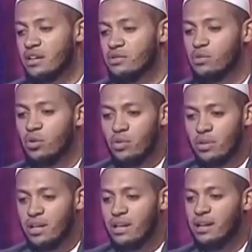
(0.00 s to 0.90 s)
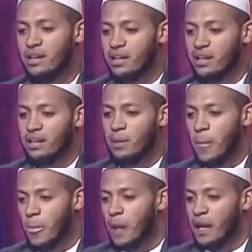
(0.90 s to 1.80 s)
I used to go there
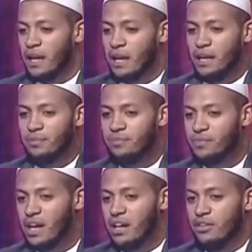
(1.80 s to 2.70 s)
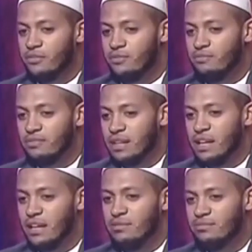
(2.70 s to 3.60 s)
and kind of
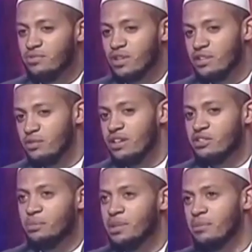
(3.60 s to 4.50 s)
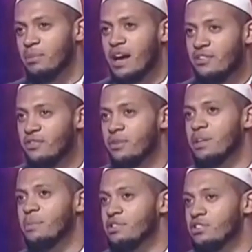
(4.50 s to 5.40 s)
try to get some iman
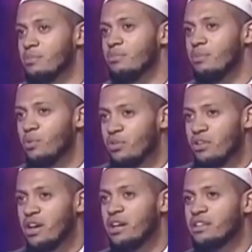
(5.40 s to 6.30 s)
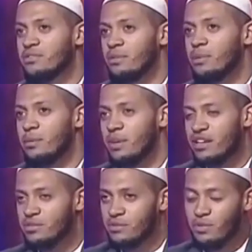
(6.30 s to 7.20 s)
from them, some more knowledge from them. And
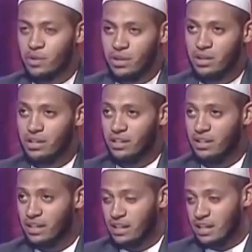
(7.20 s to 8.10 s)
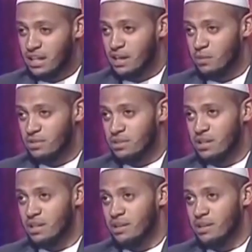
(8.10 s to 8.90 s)
I used to feel good, and it was